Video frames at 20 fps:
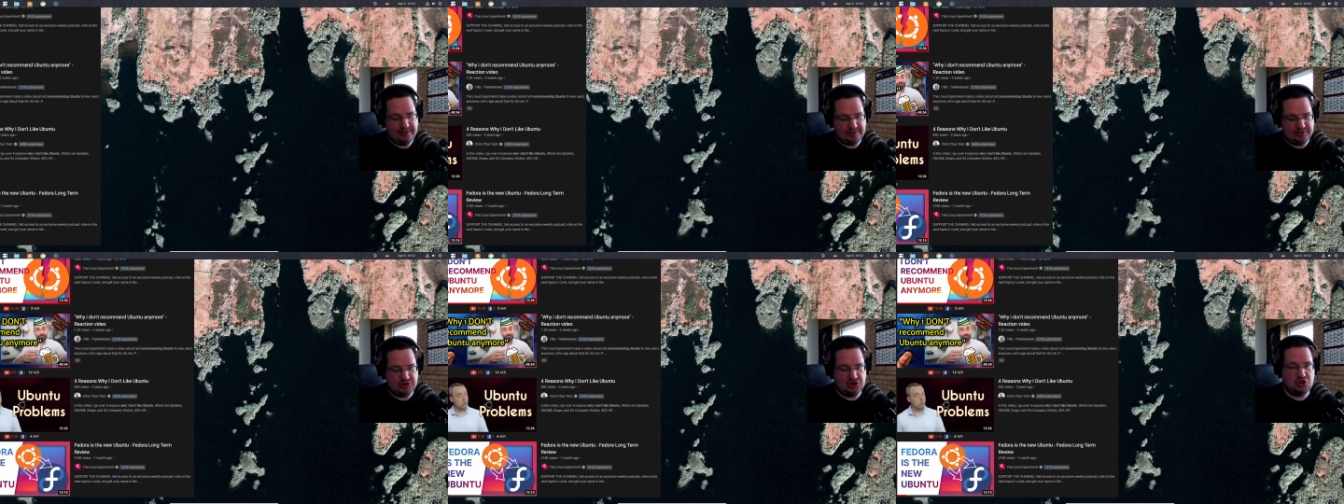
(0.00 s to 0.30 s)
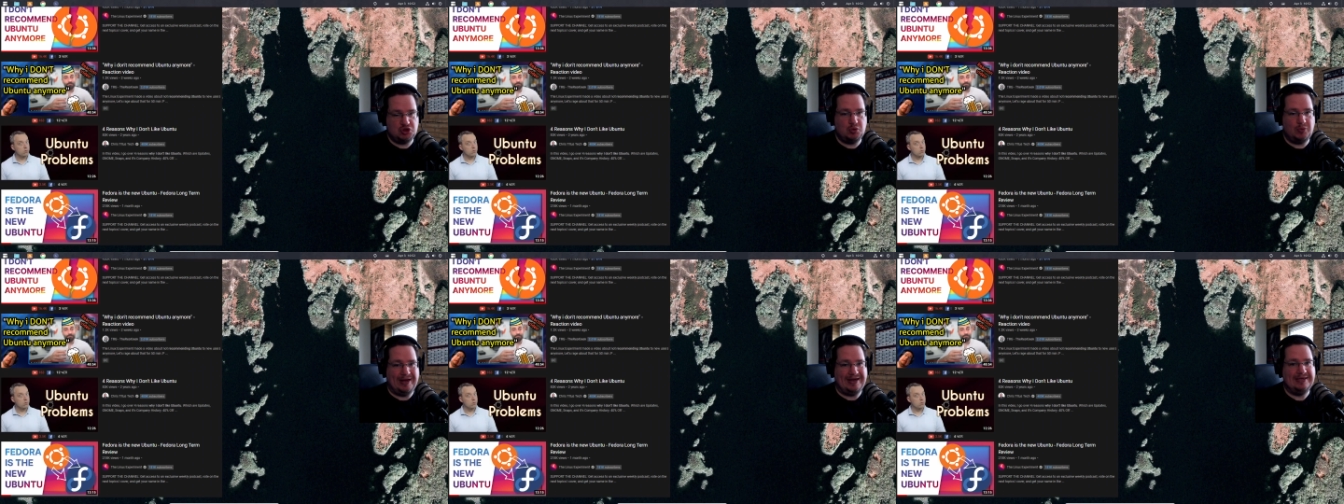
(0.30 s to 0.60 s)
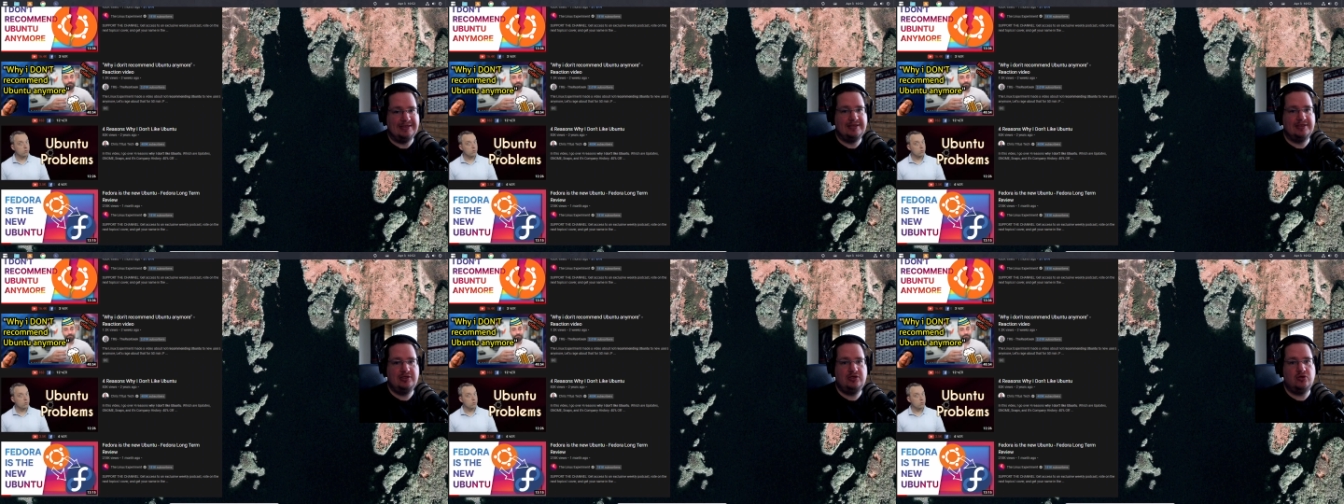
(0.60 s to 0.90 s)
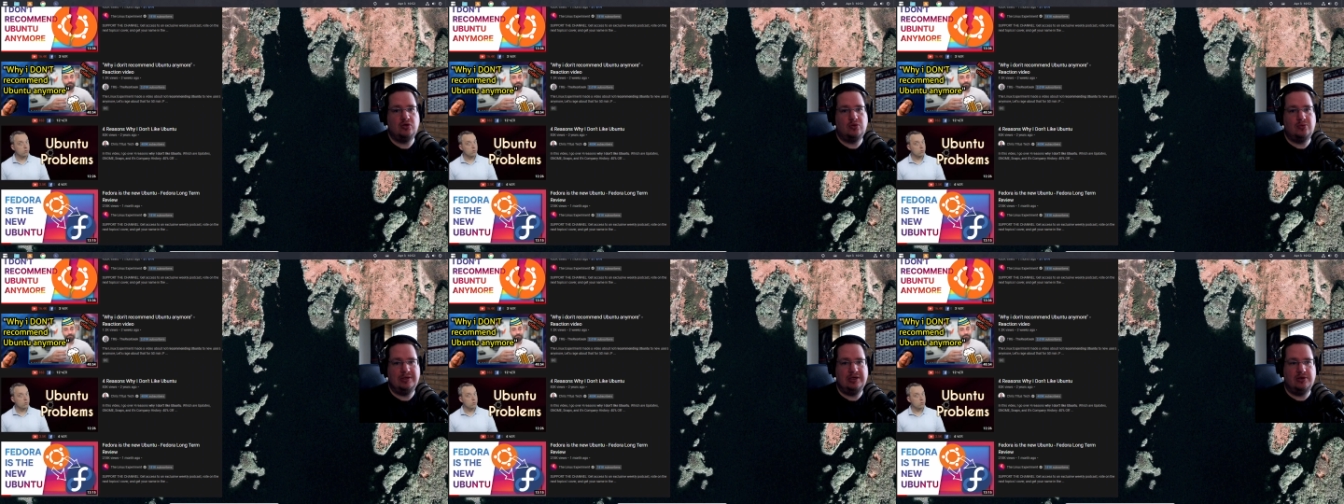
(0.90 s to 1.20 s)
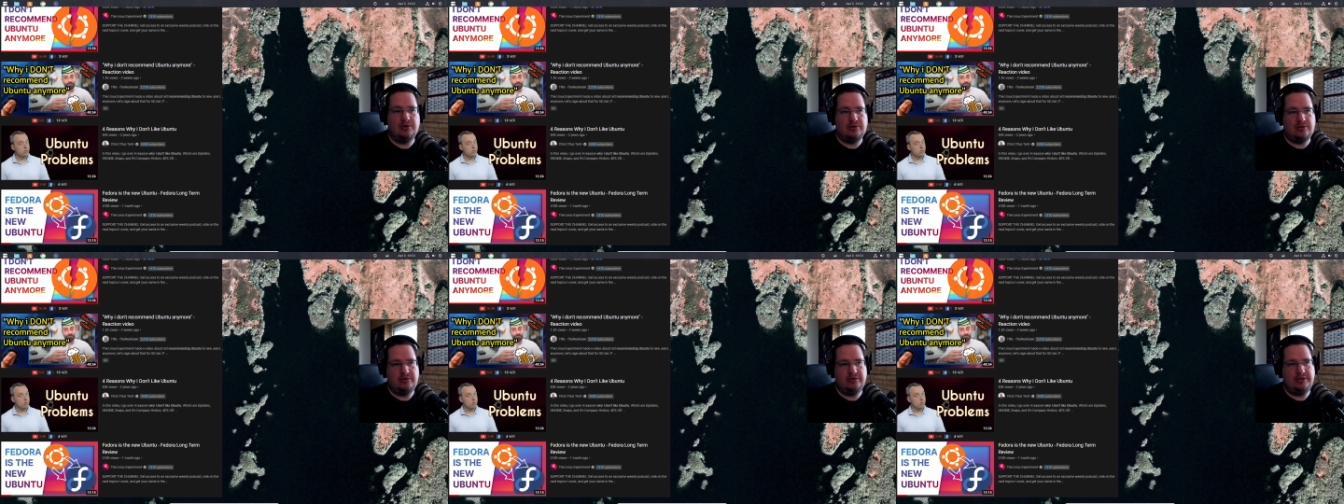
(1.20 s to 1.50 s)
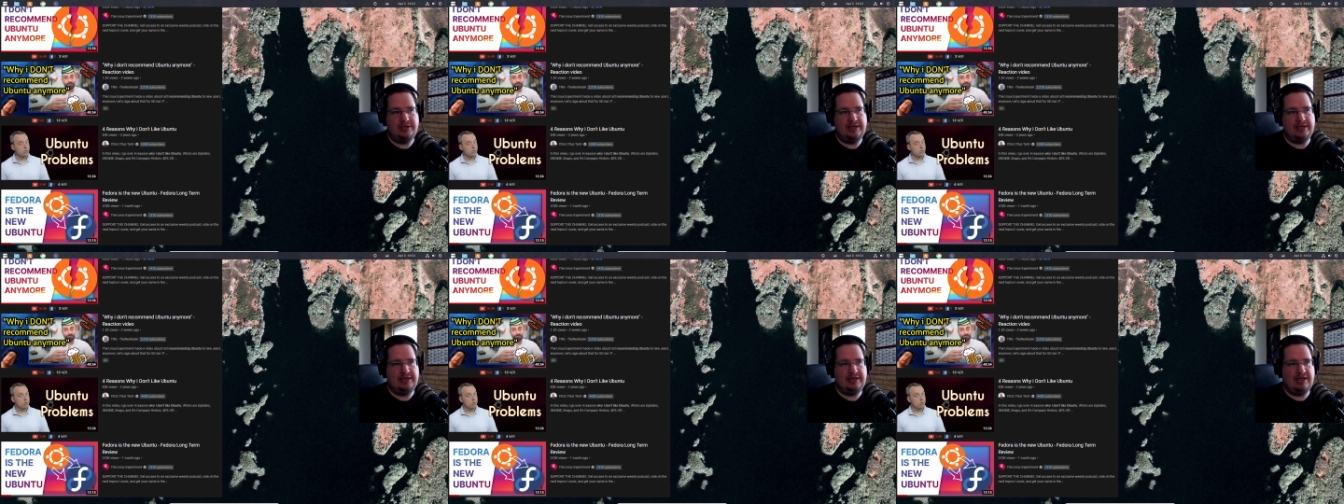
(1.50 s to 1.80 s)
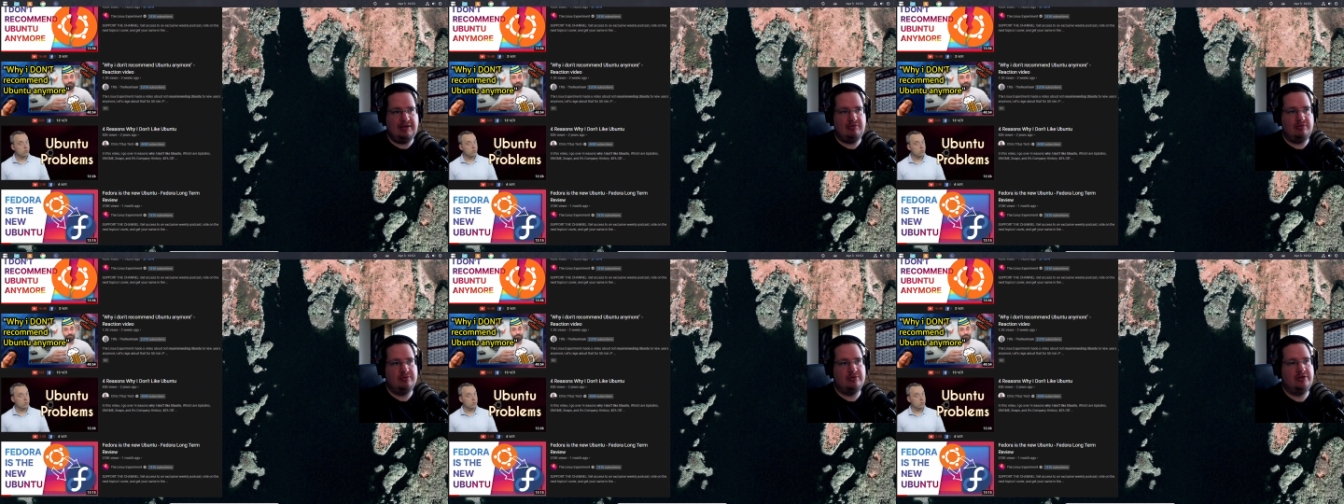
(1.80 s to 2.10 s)
trend going on that
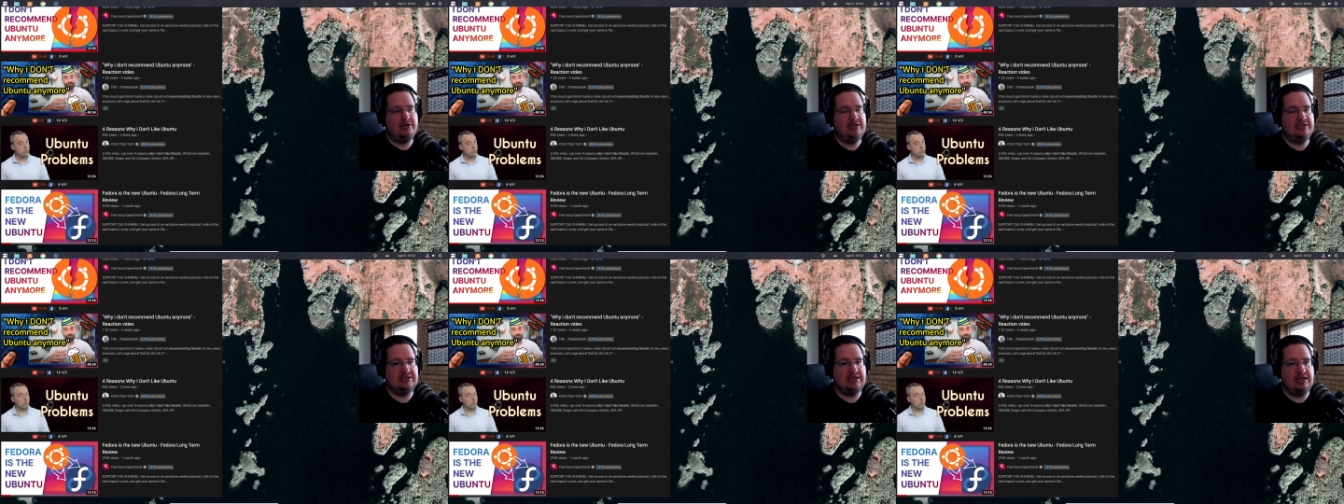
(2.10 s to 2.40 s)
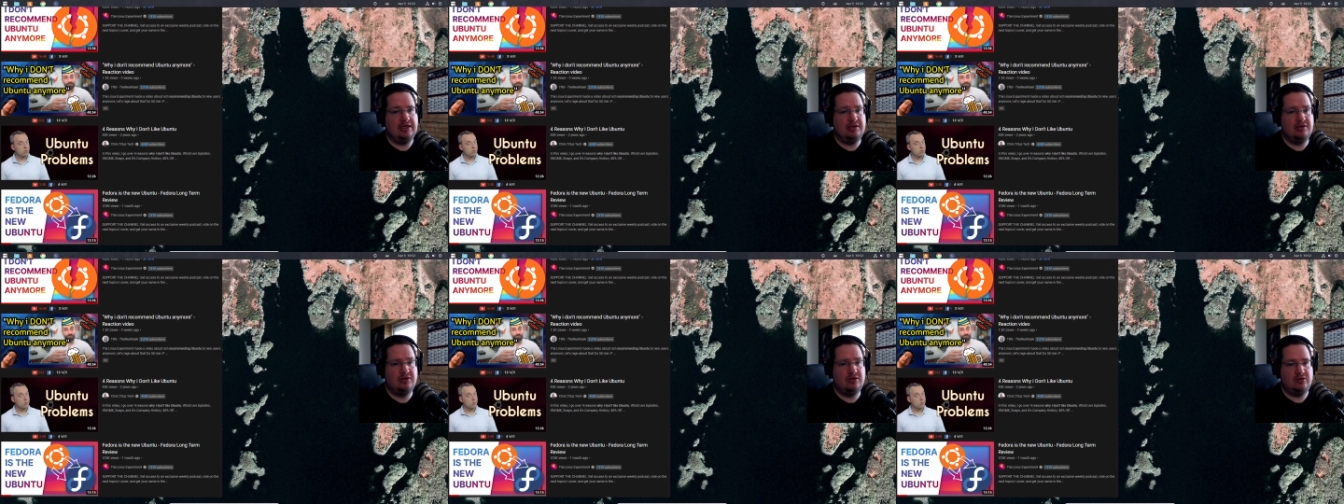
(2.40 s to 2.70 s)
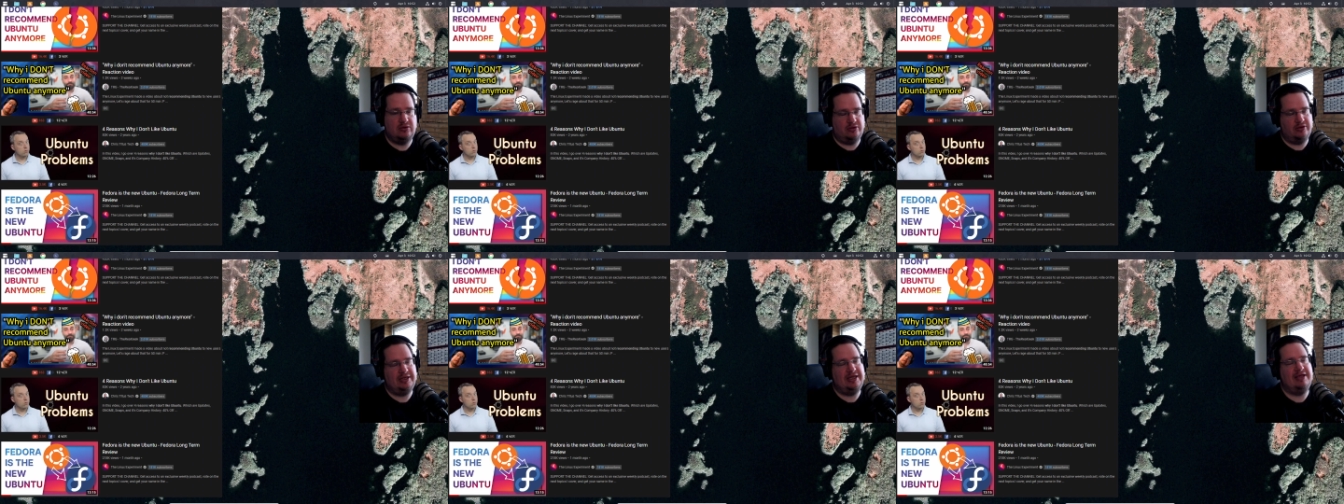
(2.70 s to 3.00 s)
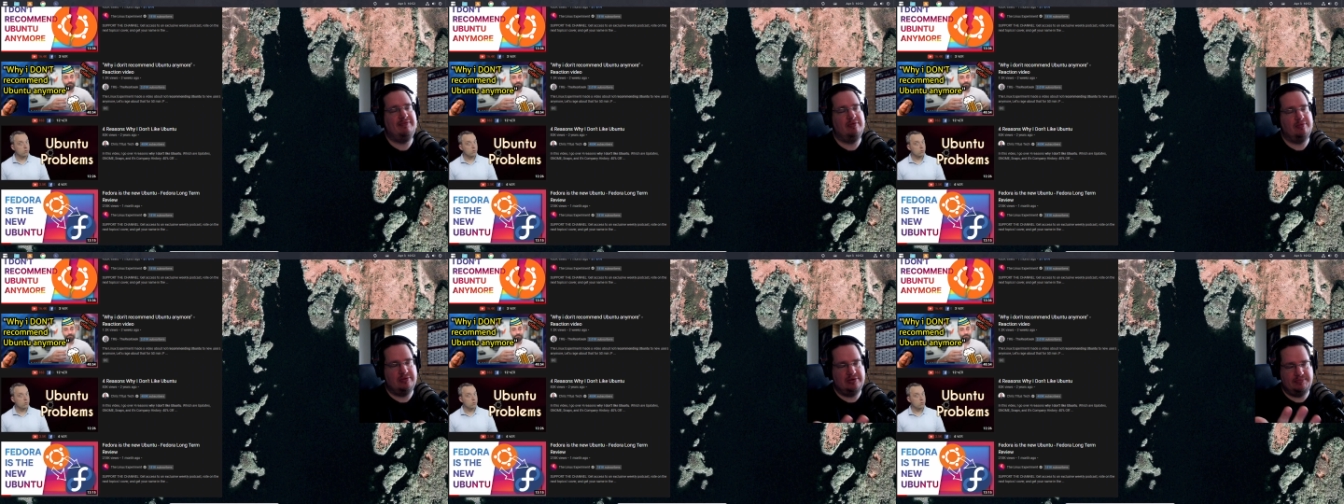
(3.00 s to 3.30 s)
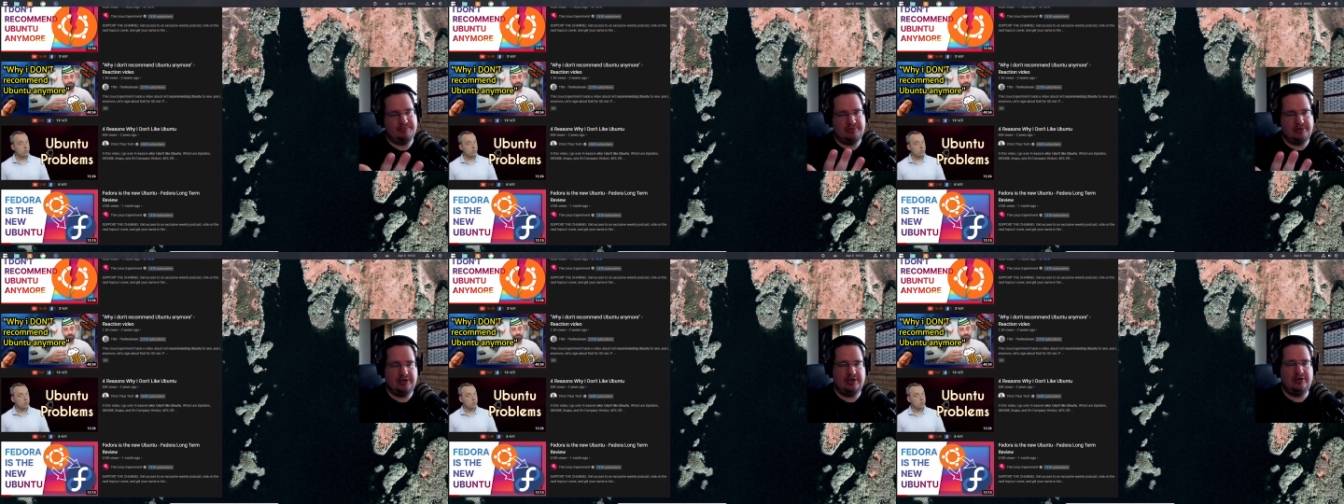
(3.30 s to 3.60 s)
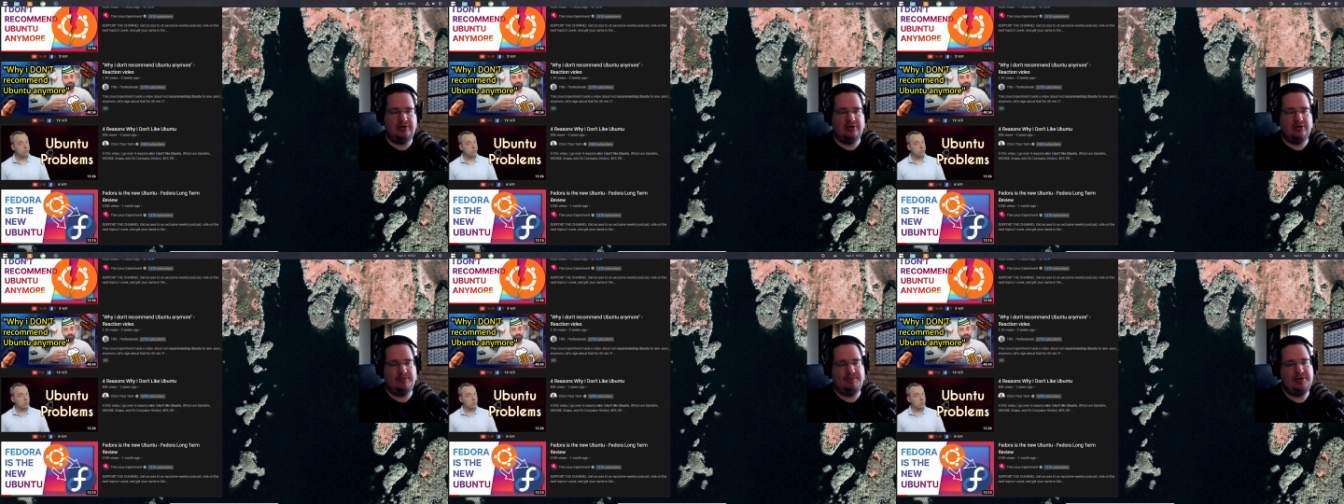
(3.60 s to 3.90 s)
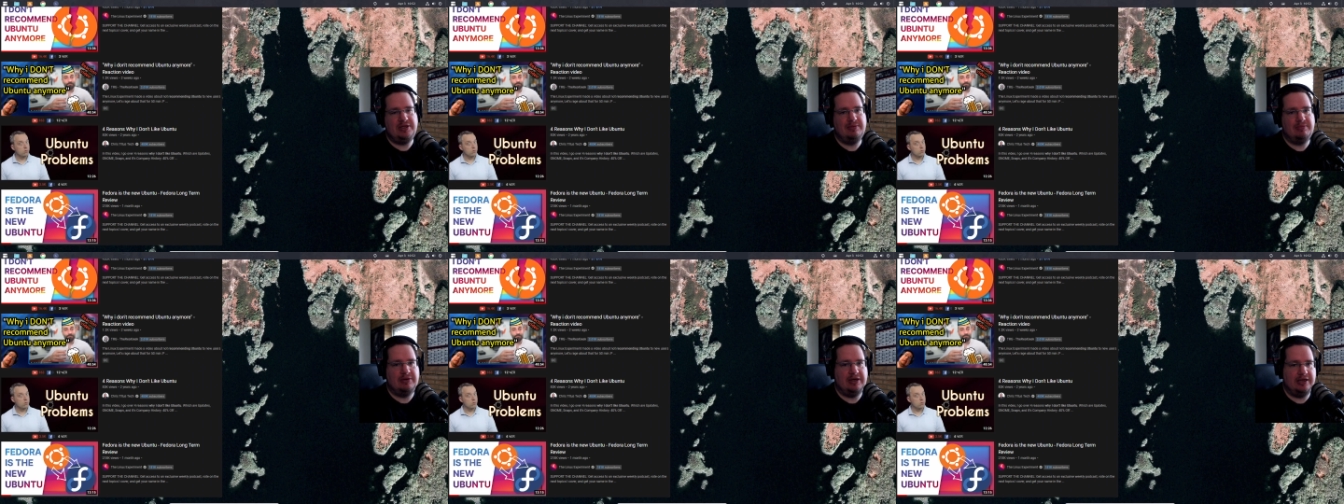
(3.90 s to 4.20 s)
everyone is like, or uh, not everyone, but a lot of
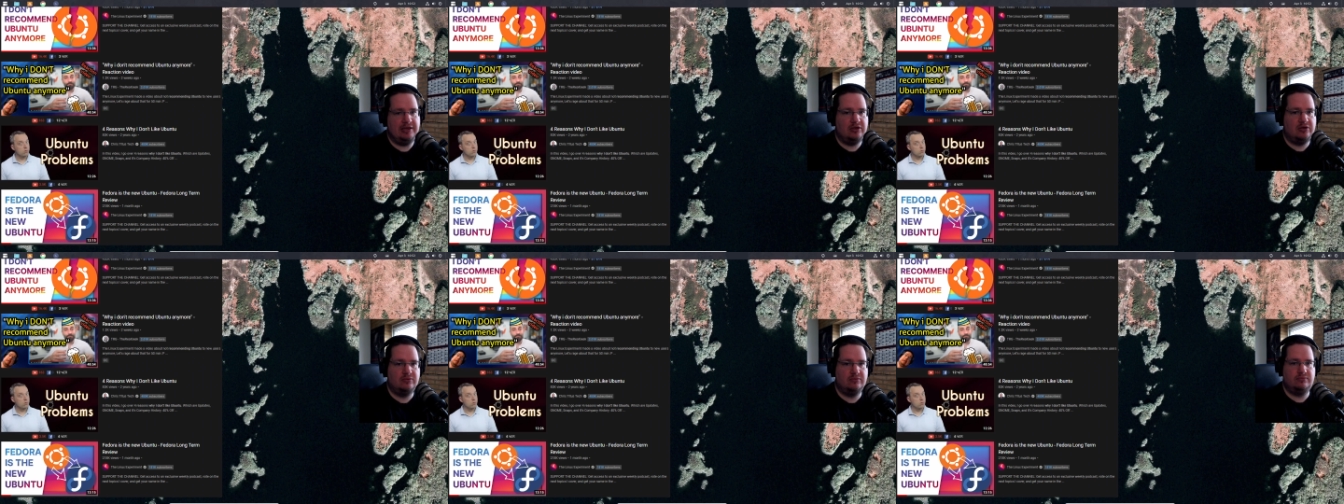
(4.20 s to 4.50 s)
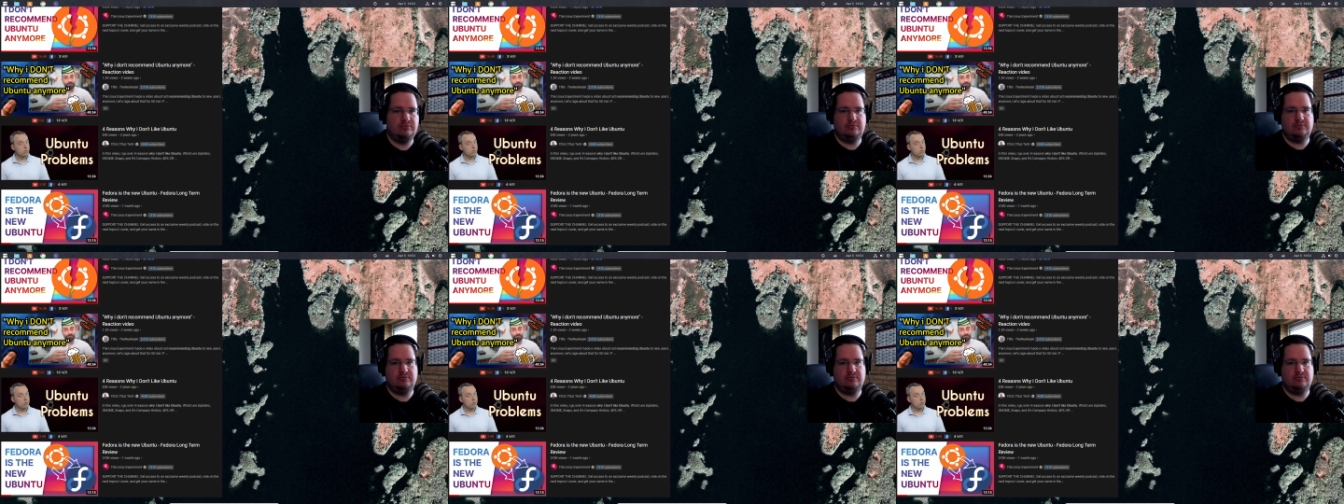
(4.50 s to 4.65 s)
people like, oh,